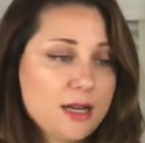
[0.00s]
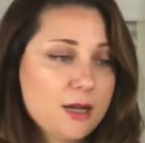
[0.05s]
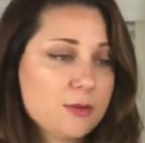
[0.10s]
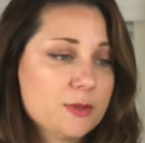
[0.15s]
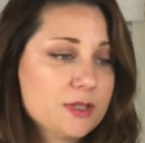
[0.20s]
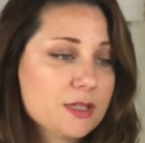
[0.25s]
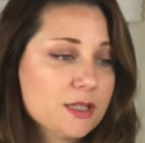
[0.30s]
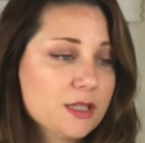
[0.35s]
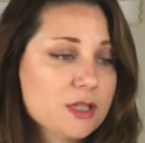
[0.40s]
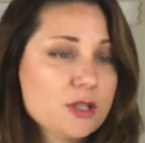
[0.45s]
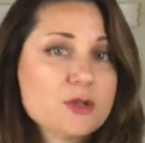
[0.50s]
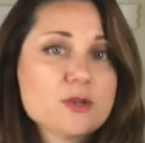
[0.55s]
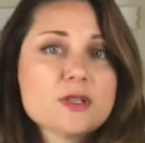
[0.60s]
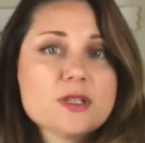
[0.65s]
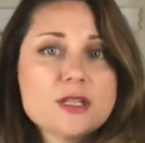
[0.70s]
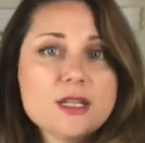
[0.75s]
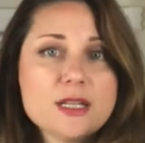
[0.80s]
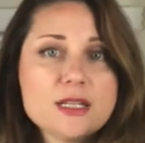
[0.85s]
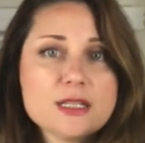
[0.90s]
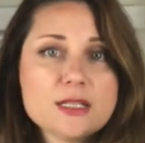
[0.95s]
I was gonna use
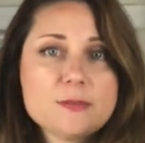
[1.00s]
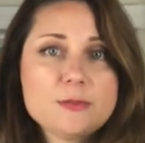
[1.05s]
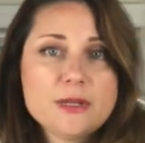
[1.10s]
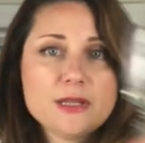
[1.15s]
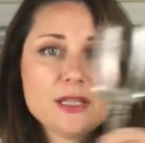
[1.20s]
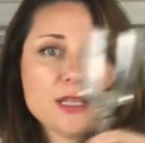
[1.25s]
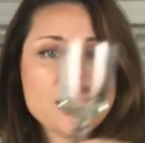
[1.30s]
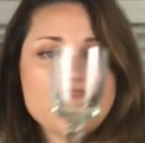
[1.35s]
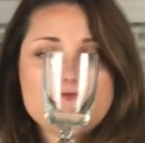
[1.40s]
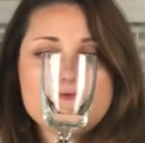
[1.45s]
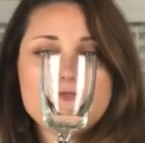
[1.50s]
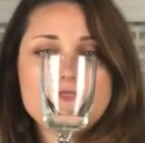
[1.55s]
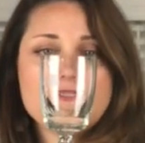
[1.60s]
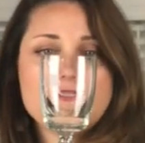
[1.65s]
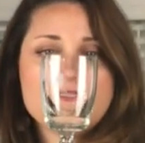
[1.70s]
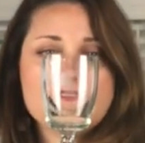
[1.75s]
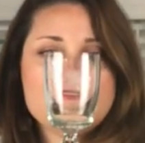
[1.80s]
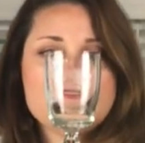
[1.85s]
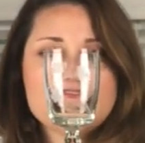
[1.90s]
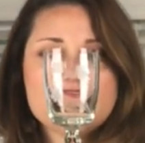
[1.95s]
this, but then I
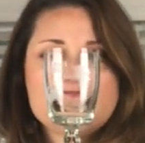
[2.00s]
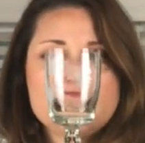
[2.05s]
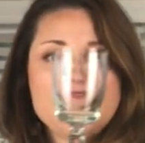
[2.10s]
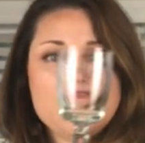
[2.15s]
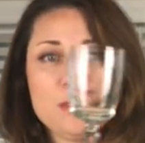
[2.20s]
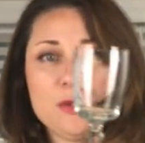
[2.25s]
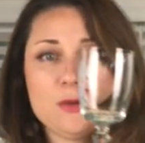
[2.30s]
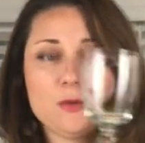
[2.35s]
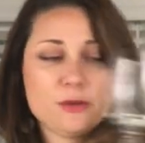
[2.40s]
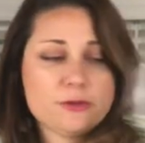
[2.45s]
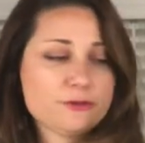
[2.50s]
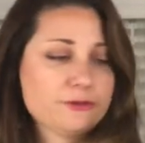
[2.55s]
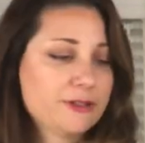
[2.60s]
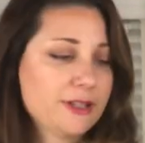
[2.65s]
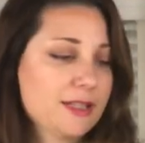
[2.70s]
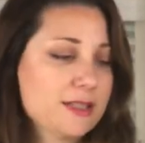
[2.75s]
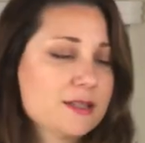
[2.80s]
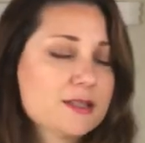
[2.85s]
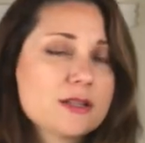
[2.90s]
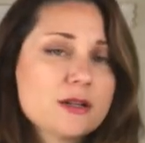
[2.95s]
realized maybe it won't
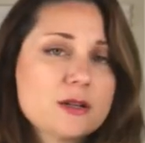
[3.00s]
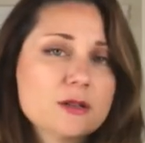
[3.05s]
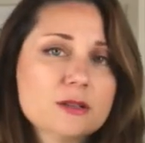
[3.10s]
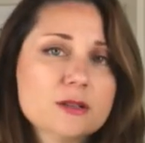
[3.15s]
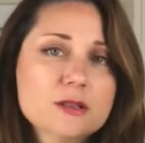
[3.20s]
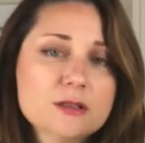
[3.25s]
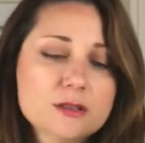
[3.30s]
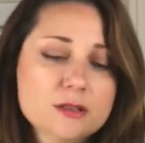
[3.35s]
fit, so.